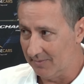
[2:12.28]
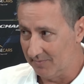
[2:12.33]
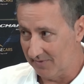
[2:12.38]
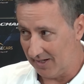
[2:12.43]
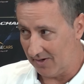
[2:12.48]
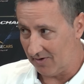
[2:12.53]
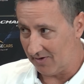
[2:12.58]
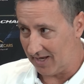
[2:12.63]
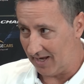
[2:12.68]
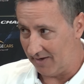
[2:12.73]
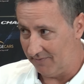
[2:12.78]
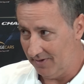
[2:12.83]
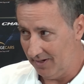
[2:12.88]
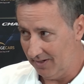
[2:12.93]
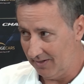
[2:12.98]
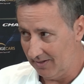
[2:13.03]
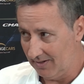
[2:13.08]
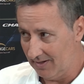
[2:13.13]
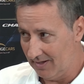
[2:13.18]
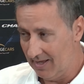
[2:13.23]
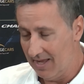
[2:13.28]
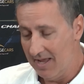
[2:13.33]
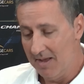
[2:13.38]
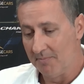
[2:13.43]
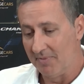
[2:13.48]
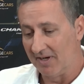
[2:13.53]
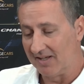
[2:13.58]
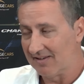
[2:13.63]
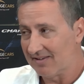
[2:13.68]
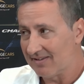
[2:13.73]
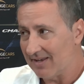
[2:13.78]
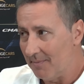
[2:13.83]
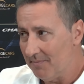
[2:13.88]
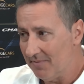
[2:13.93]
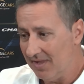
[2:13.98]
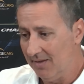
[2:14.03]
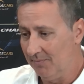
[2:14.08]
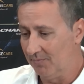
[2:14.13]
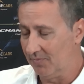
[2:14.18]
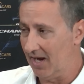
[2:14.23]
that are covered, but
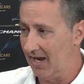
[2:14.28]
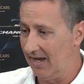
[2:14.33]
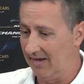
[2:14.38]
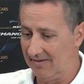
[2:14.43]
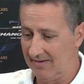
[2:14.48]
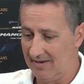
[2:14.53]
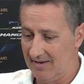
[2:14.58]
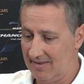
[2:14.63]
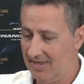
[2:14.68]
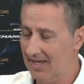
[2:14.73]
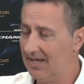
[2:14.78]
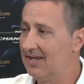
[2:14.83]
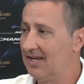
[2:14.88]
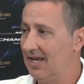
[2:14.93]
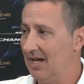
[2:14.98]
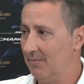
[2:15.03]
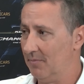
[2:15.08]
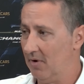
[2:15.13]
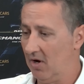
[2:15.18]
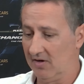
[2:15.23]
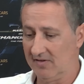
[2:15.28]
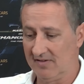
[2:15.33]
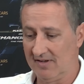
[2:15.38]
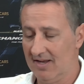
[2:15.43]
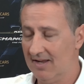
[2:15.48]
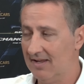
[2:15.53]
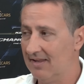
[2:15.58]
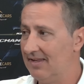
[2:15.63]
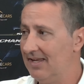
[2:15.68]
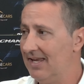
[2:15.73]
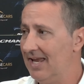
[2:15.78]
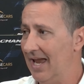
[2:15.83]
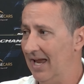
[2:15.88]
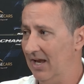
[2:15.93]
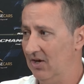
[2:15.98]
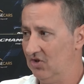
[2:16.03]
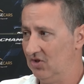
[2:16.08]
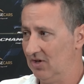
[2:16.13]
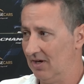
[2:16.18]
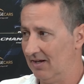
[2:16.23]
something breaks, the gearbox, the
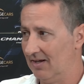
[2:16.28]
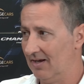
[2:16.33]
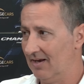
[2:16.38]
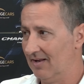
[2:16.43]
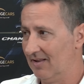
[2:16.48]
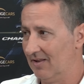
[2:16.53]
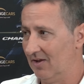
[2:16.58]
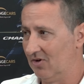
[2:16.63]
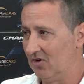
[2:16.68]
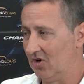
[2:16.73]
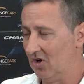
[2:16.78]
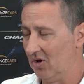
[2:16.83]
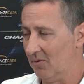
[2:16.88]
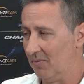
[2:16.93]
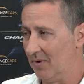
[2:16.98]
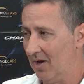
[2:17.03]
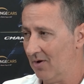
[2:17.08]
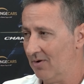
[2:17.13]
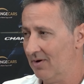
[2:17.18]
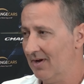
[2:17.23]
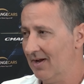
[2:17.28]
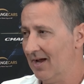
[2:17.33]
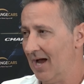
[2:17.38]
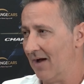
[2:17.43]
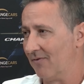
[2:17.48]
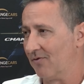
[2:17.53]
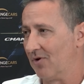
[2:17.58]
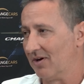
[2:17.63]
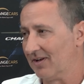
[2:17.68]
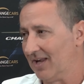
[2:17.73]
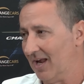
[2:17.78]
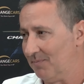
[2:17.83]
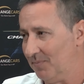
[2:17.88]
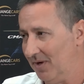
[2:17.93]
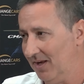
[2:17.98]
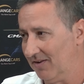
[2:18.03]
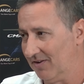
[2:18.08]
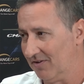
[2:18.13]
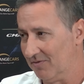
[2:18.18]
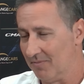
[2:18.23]
engine, the turbo, I've got that
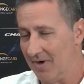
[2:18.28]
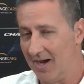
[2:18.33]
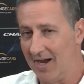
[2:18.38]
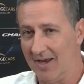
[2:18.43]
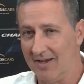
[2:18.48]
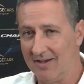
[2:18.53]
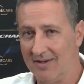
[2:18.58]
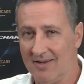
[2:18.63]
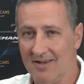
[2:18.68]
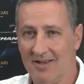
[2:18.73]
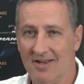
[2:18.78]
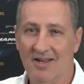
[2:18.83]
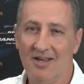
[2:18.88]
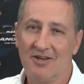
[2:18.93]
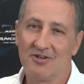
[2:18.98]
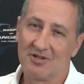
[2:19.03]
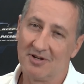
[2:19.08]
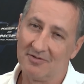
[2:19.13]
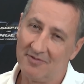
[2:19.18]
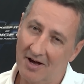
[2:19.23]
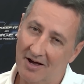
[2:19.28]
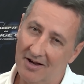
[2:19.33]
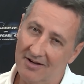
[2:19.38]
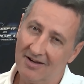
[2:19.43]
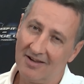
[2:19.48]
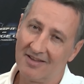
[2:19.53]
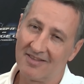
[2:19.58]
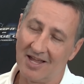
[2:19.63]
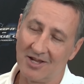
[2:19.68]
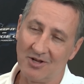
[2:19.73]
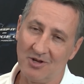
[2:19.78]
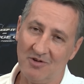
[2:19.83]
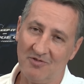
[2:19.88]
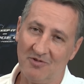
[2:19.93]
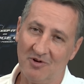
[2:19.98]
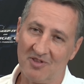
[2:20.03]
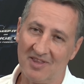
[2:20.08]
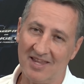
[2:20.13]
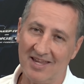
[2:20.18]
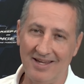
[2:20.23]
peace of mind. Siobhan, thank you for
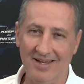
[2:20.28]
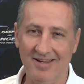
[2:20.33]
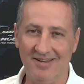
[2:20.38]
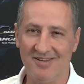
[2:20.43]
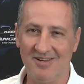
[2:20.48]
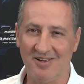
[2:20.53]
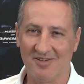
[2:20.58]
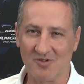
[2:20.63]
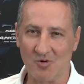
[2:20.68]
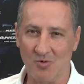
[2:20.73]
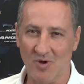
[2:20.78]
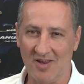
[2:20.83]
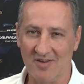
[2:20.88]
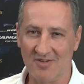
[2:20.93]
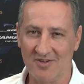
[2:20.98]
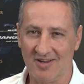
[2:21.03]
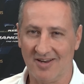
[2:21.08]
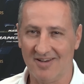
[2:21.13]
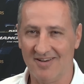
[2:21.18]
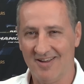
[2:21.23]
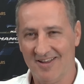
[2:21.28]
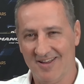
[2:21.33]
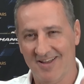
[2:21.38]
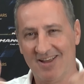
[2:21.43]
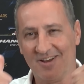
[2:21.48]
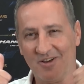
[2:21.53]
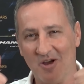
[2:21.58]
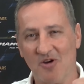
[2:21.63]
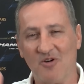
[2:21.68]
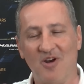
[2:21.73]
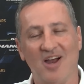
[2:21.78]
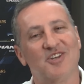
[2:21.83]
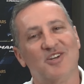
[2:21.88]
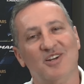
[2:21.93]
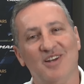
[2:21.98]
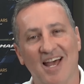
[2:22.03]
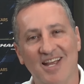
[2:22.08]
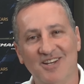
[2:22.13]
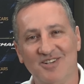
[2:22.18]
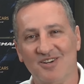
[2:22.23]
the easiest question.
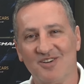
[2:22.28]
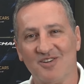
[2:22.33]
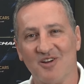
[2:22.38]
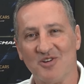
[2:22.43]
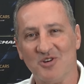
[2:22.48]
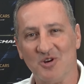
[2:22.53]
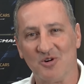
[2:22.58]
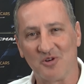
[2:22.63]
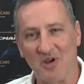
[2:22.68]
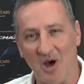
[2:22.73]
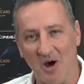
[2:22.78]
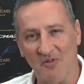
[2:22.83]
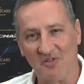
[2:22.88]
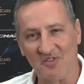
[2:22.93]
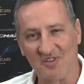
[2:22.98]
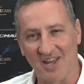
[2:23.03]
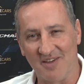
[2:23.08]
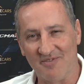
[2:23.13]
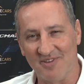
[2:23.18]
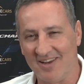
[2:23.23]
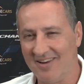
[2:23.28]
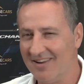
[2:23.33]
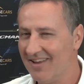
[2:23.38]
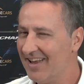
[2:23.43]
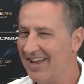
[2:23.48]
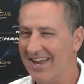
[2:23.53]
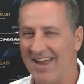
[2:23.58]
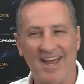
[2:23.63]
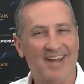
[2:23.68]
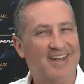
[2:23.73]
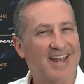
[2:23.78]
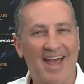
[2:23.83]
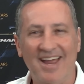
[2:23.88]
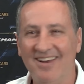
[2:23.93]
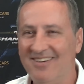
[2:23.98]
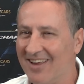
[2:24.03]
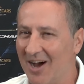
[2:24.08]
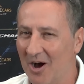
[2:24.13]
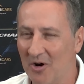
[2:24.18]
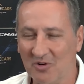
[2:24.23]
Congratulations on your Golf 7. It ain't
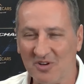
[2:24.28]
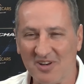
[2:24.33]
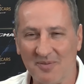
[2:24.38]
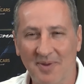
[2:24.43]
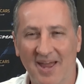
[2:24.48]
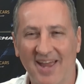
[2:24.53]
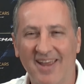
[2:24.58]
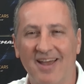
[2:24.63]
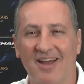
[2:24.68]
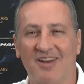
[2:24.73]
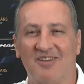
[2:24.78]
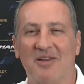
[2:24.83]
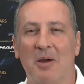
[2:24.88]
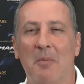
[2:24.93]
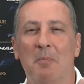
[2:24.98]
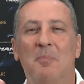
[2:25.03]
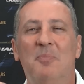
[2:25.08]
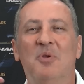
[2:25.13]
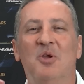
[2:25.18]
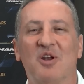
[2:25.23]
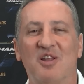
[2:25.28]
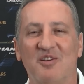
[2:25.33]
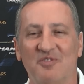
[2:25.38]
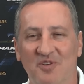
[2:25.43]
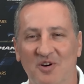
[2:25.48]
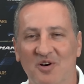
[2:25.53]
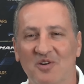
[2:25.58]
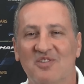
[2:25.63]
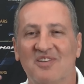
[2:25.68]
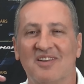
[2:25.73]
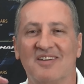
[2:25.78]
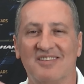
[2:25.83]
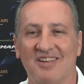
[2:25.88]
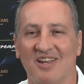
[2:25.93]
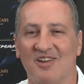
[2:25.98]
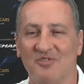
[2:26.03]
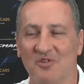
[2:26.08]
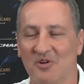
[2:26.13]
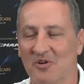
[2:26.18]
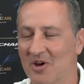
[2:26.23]
old spec. It's a beautiful,
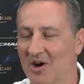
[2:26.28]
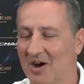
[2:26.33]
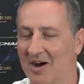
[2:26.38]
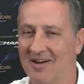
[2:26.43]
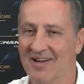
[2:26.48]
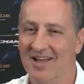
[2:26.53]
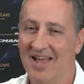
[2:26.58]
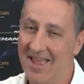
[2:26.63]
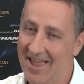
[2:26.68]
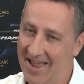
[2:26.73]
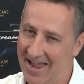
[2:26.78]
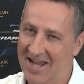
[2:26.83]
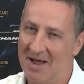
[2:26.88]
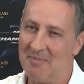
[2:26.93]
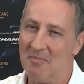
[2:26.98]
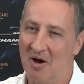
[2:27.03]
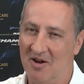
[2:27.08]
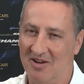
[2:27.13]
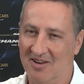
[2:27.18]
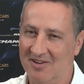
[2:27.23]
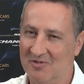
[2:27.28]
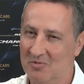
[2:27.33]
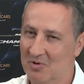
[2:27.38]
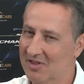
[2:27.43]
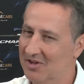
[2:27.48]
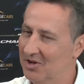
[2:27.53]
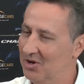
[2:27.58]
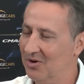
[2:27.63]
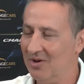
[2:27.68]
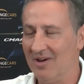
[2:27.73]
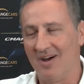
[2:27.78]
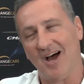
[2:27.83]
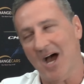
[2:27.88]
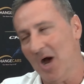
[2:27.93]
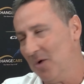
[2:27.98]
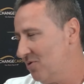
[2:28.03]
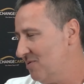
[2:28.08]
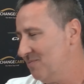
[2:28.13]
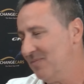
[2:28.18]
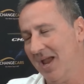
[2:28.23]
successful car. And I'm honest with you, I
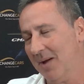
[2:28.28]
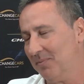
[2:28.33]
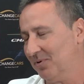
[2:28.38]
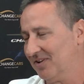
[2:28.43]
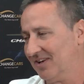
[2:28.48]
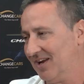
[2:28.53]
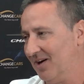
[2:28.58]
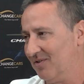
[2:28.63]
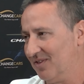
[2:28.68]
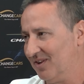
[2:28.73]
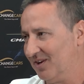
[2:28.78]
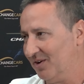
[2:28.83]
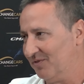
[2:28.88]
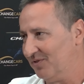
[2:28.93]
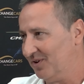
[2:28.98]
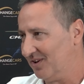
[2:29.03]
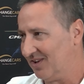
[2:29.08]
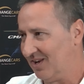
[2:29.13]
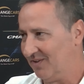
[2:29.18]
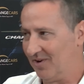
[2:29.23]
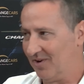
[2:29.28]
wouldn't be able to tell the difference if I